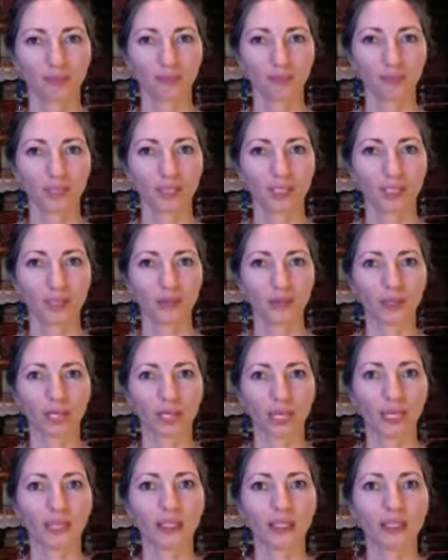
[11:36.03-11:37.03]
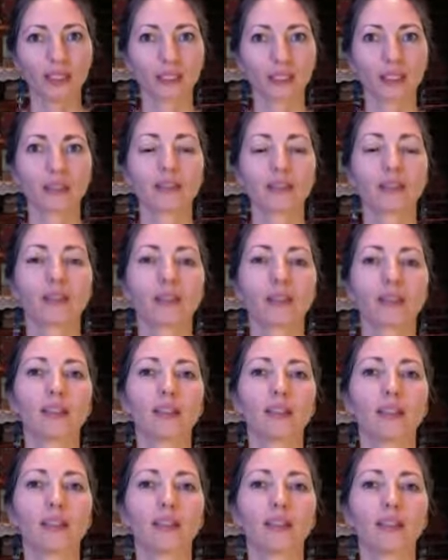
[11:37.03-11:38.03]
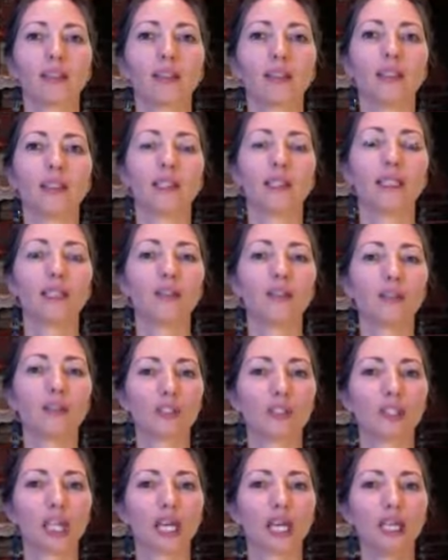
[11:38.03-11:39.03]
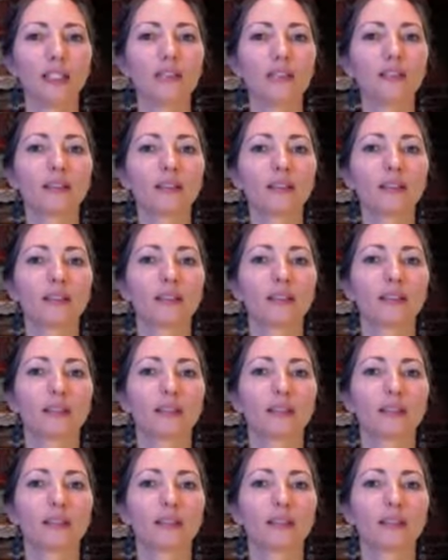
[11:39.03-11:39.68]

In your neck? In your chest?